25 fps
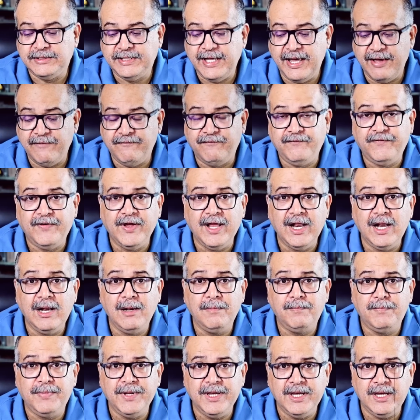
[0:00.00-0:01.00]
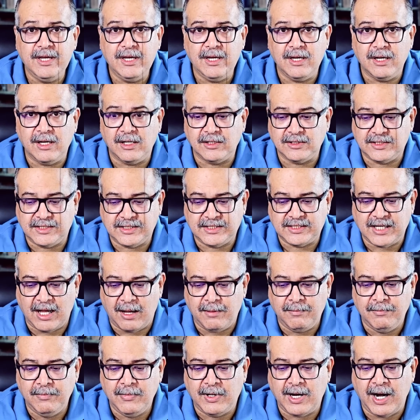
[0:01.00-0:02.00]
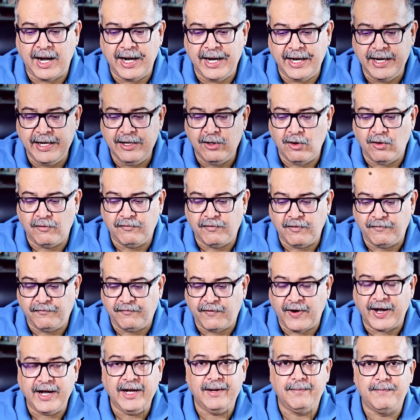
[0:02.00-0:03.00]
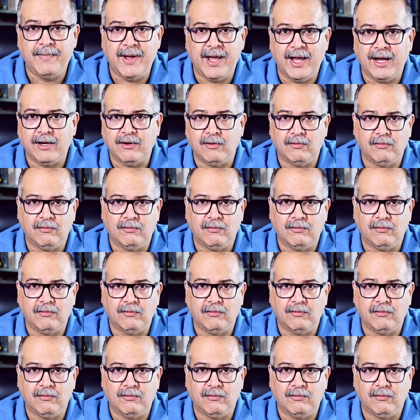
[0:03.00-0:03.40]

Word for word: there will be some kind of a fight back,